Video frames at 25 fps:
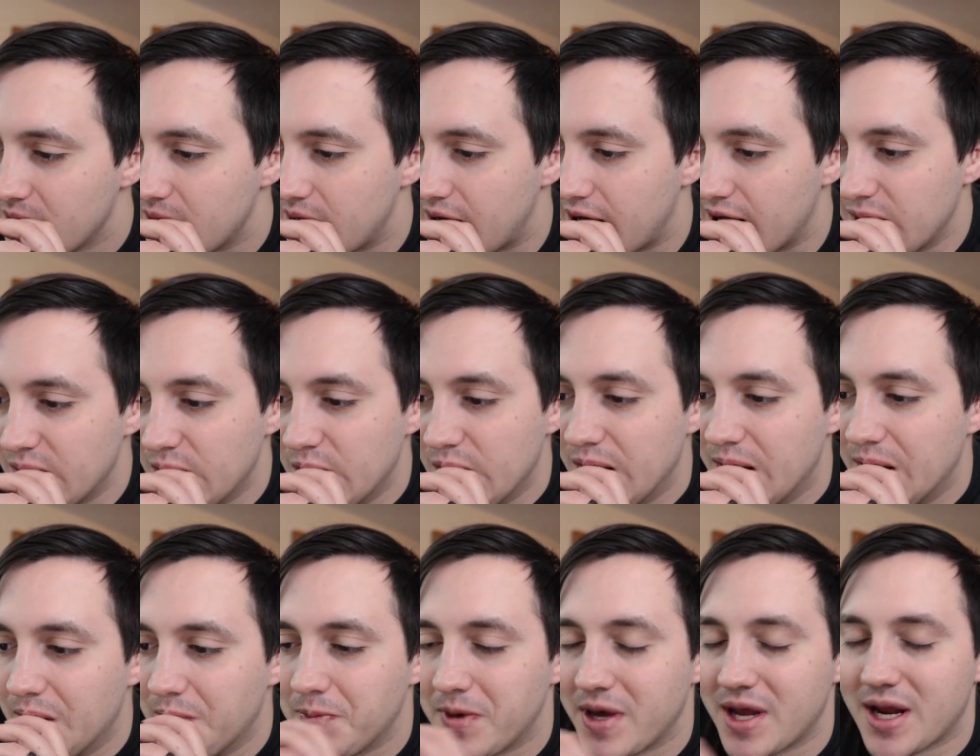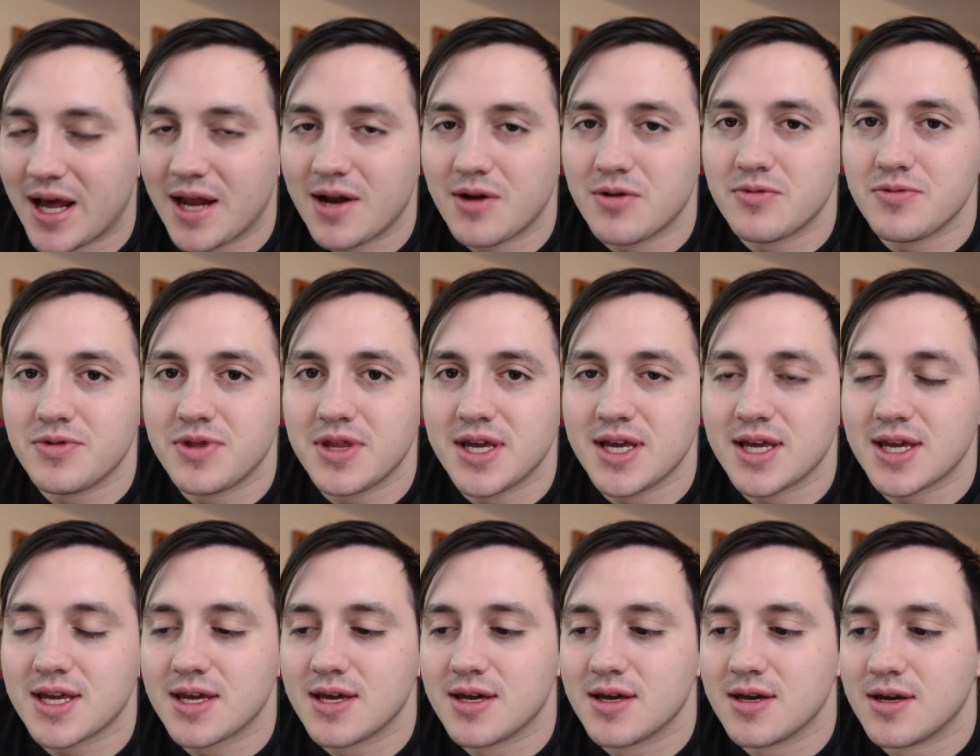I don't know, man. I don't
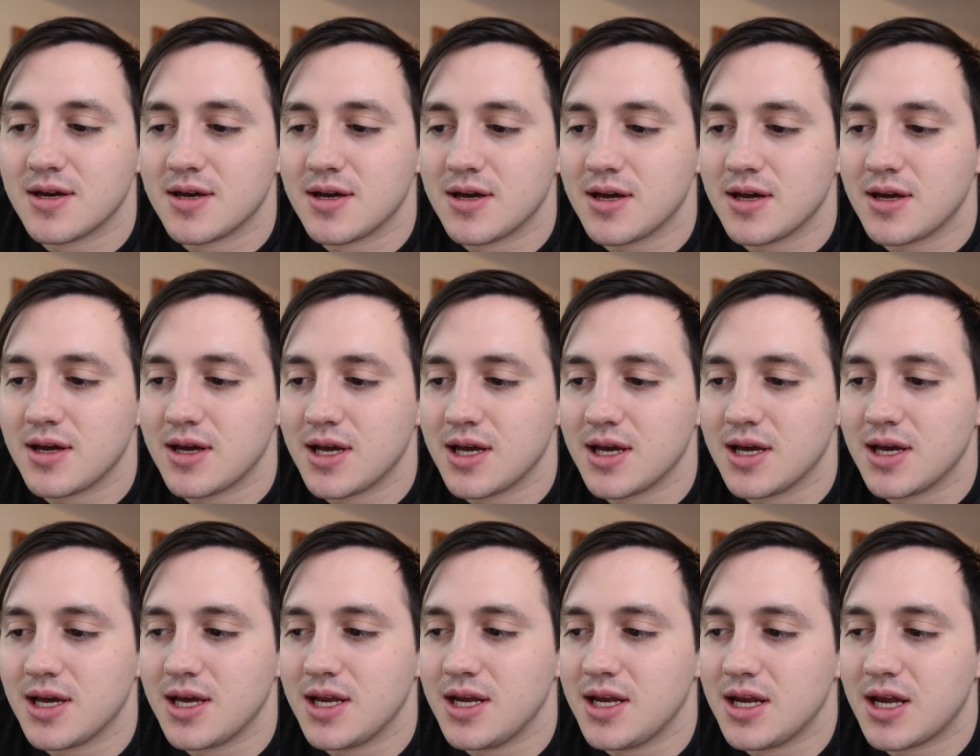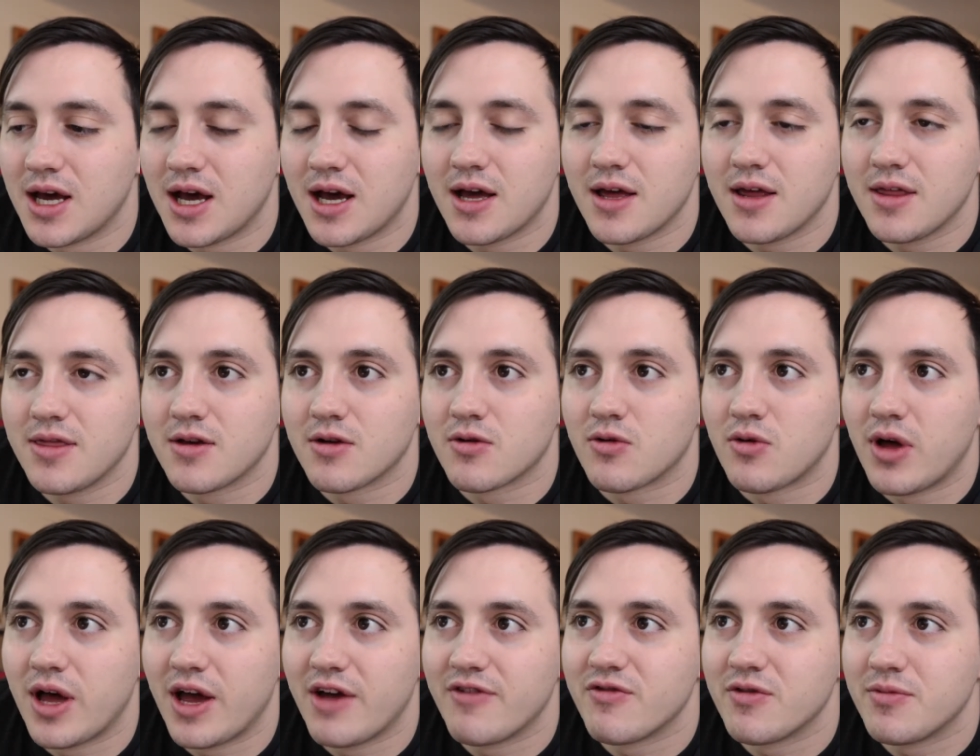think enough. There
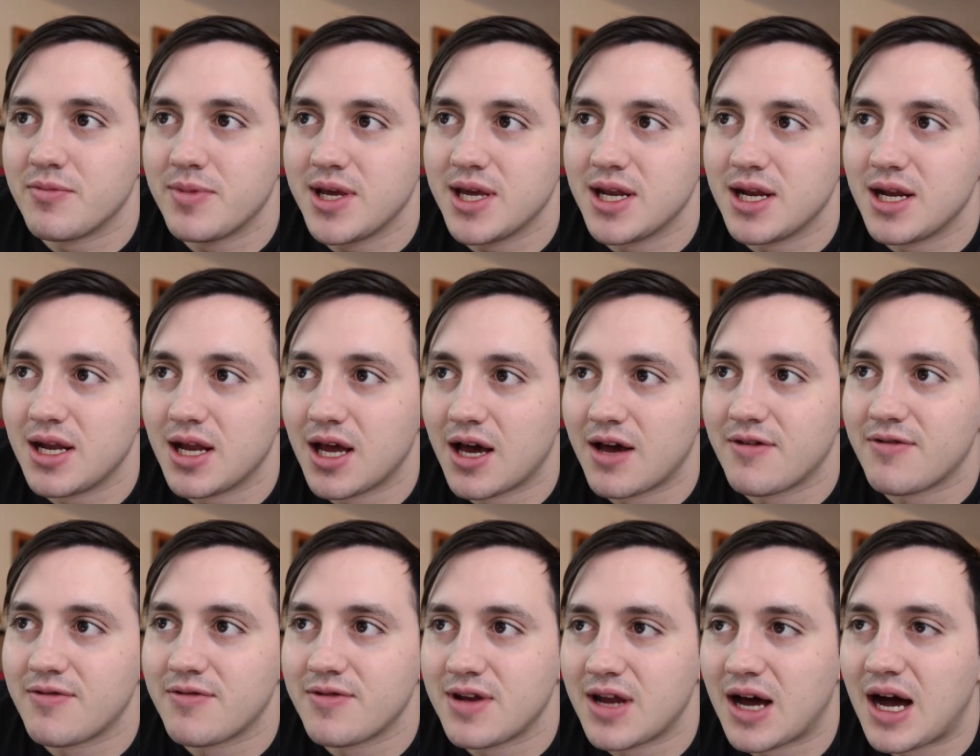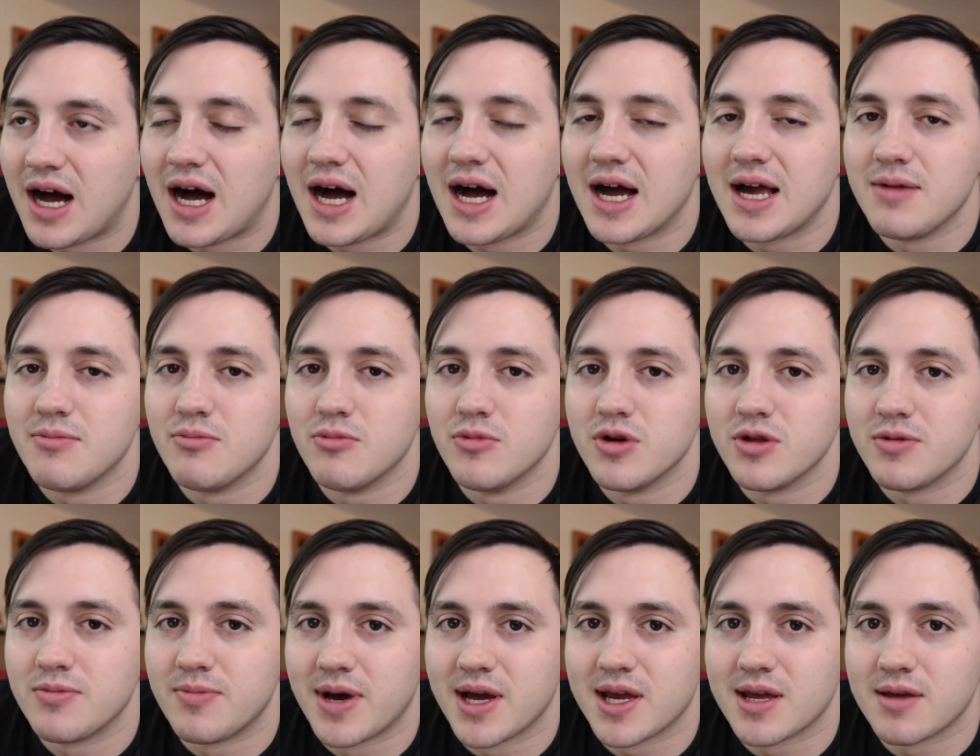will ever be enough time
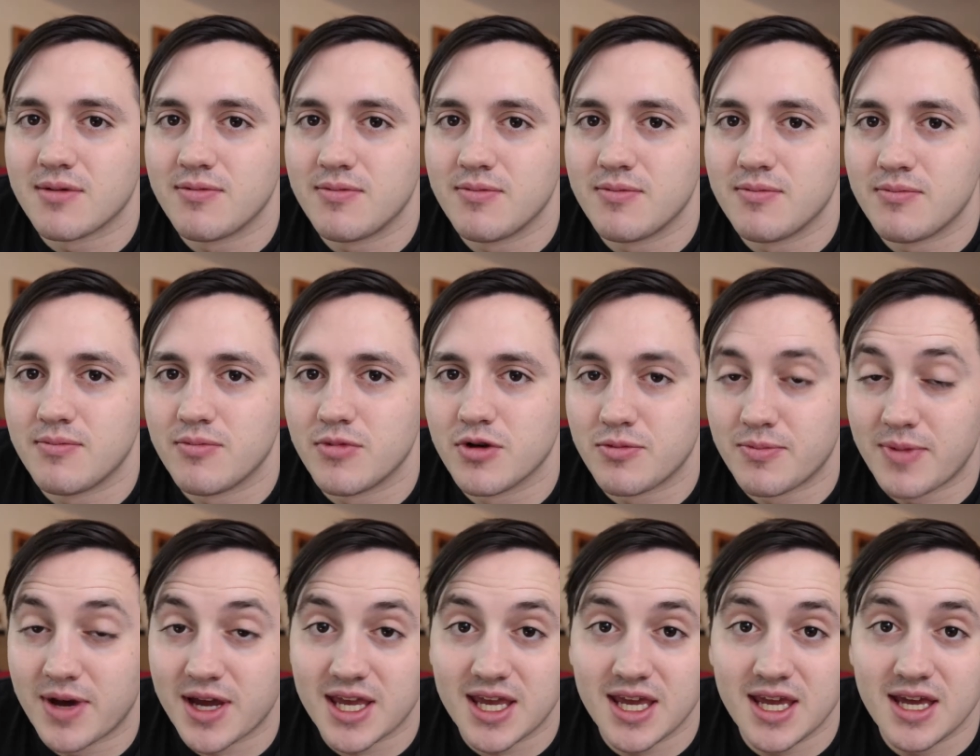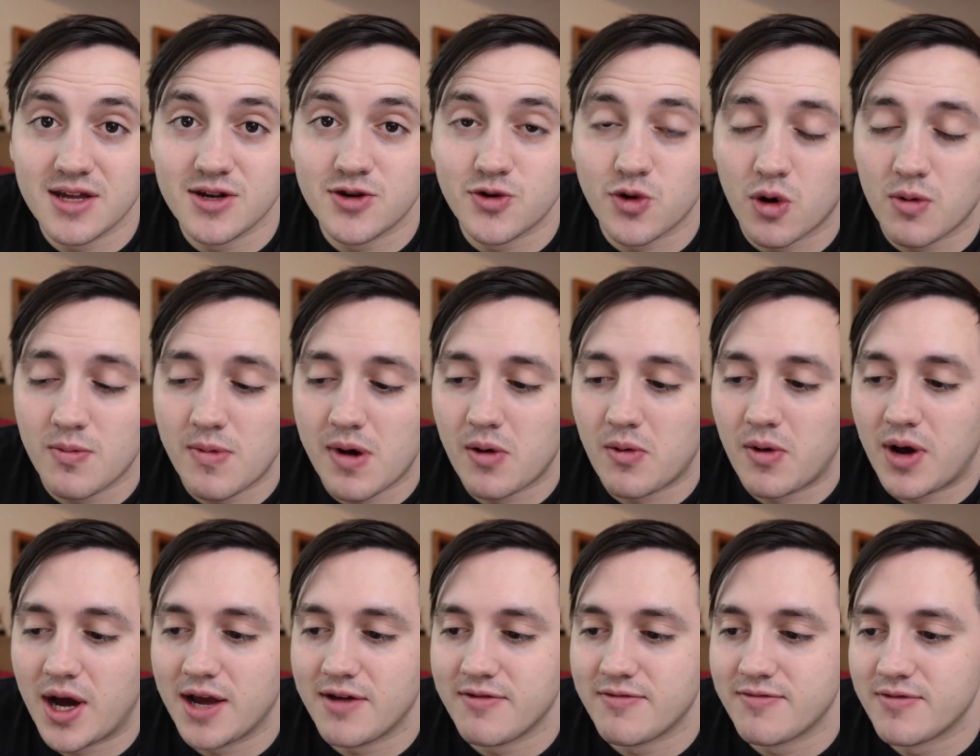with my kids or
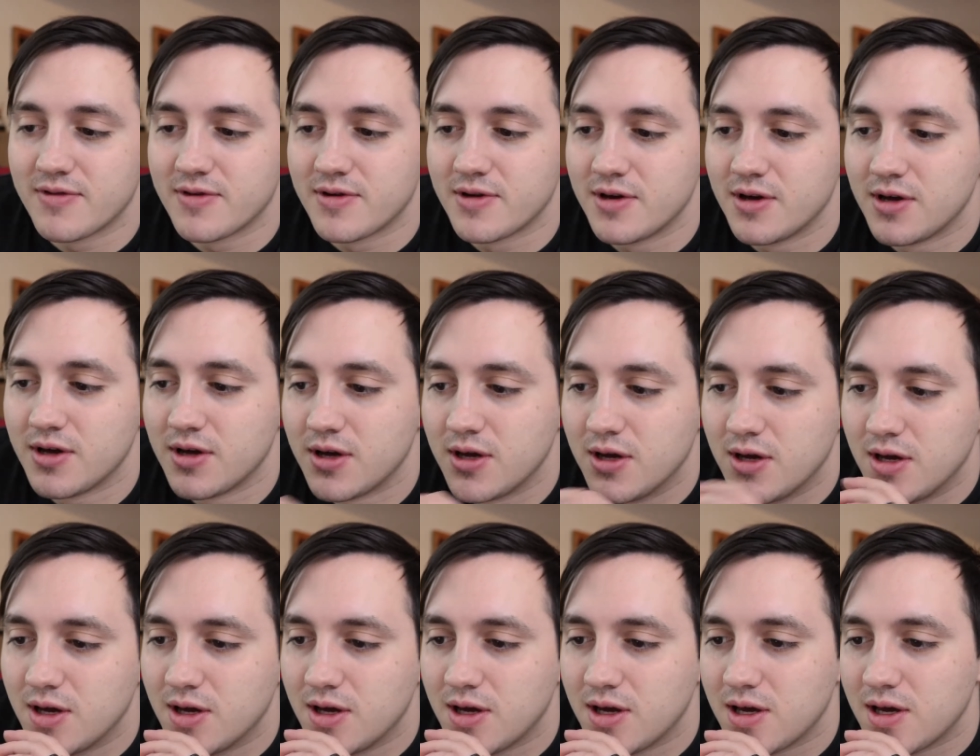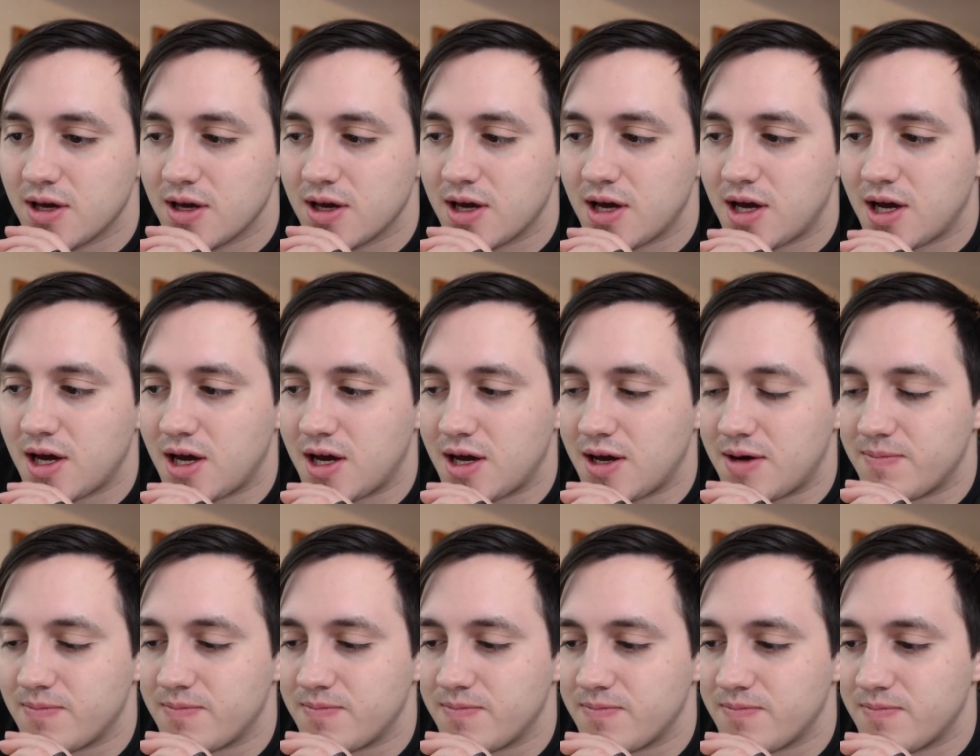my
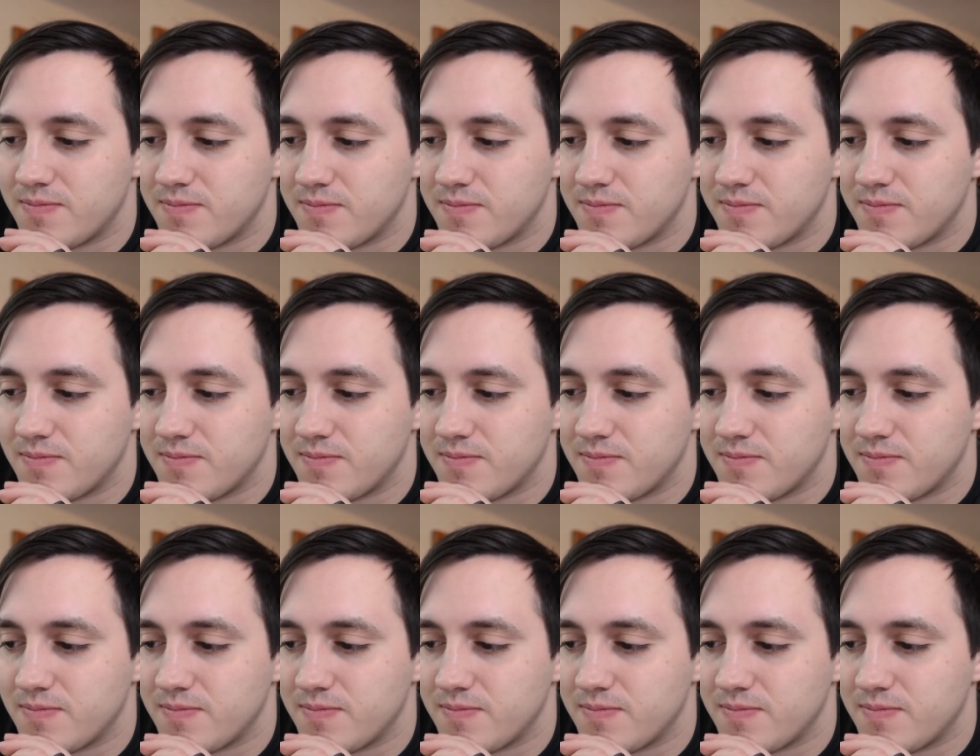wife.